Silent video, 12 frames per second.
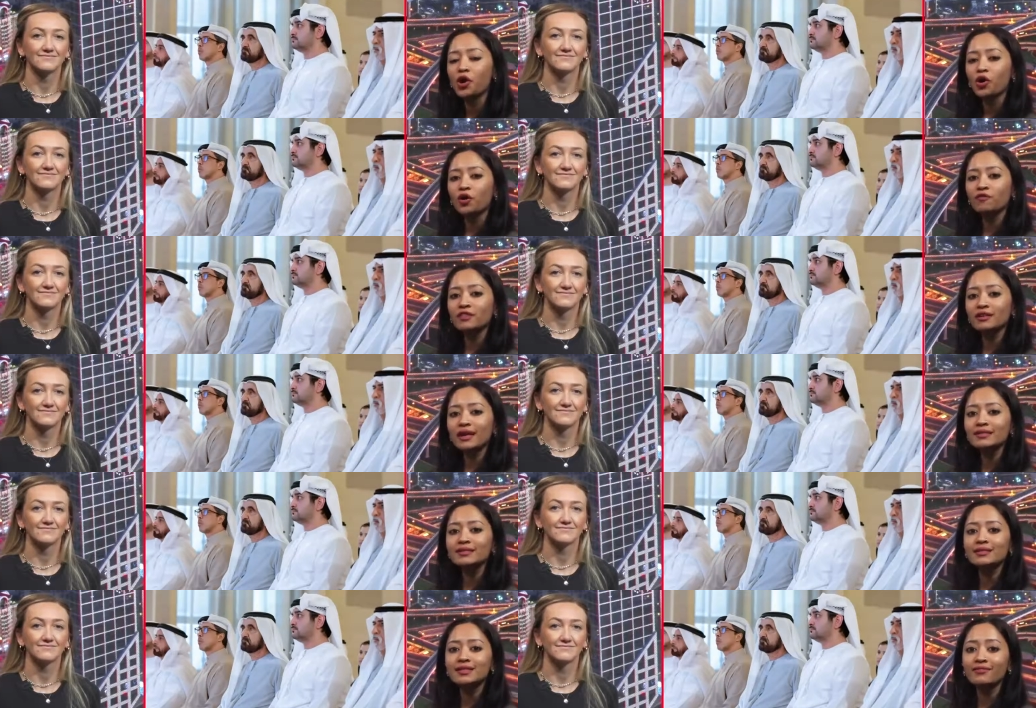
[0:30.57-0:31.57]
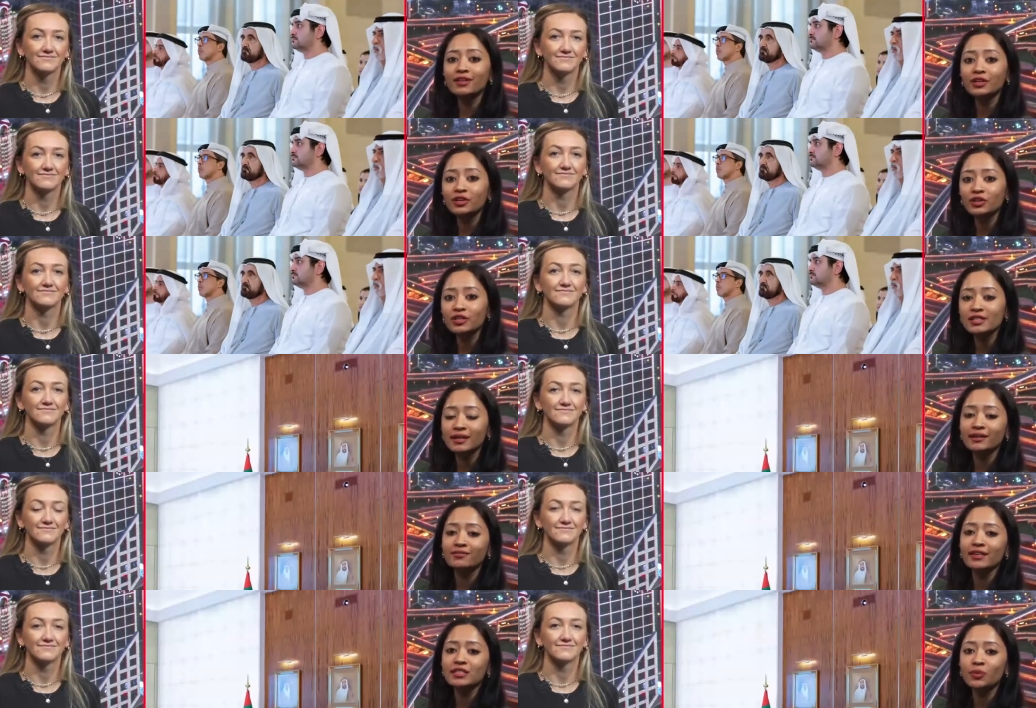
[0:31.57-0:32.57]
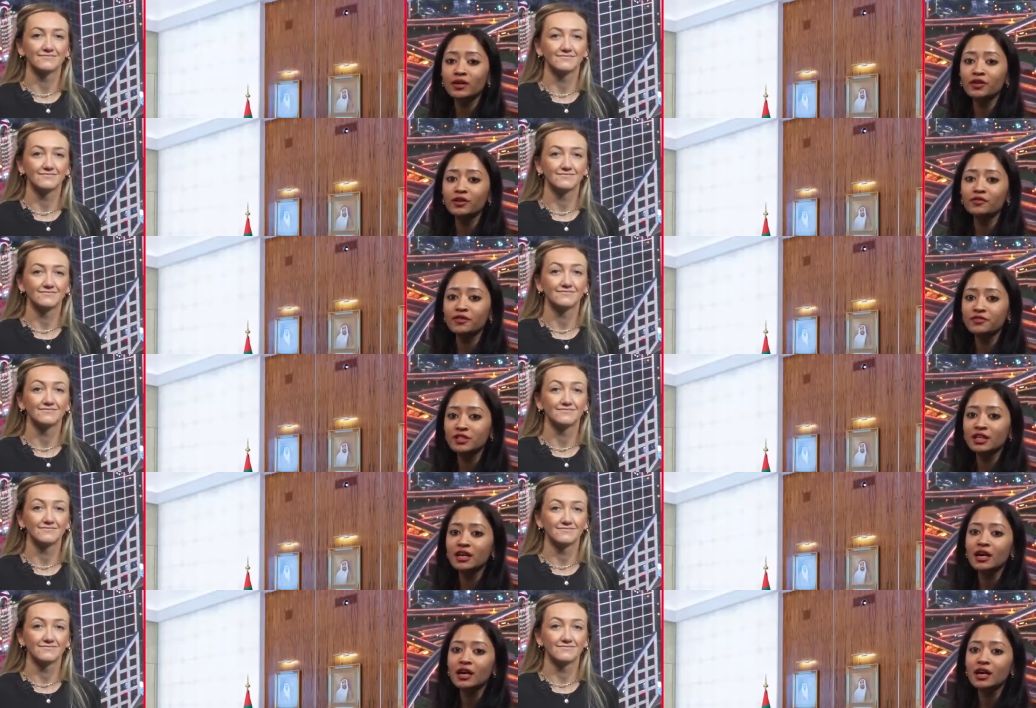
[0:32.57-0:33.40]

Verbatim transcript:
Speaker 1: over the next 7 years and invest 150